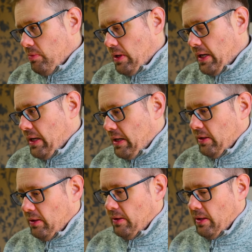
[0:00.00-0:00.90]

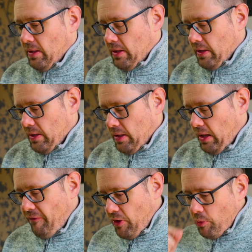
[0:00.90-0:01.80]

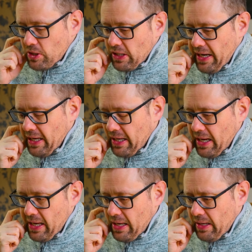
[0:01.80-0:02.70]
if it was like
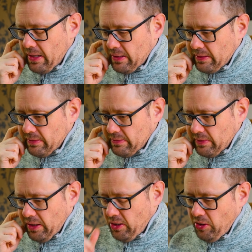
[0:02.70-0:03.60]
a,
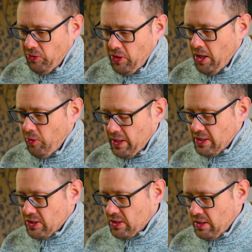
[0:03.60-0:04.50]
I don't know.
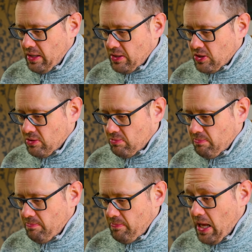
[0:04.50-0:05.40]
It's it's
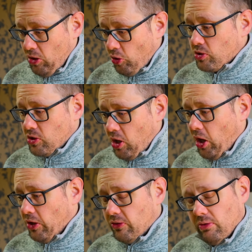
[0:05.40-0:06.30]
it looks
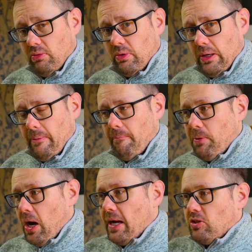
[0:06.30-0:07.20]
good,
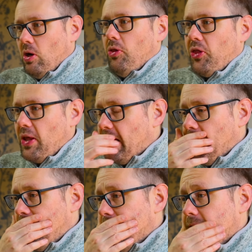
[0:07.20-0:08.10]
but I don't think
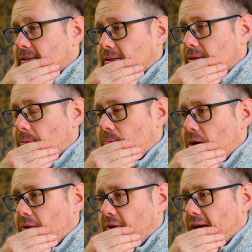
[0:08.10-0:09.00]
he's the
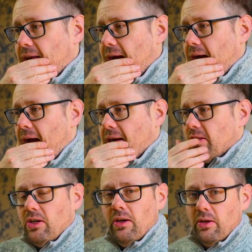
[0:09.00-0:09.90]
perfect
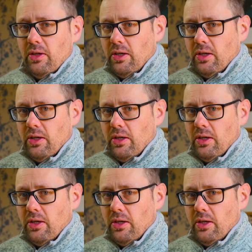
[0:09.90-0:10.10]
actor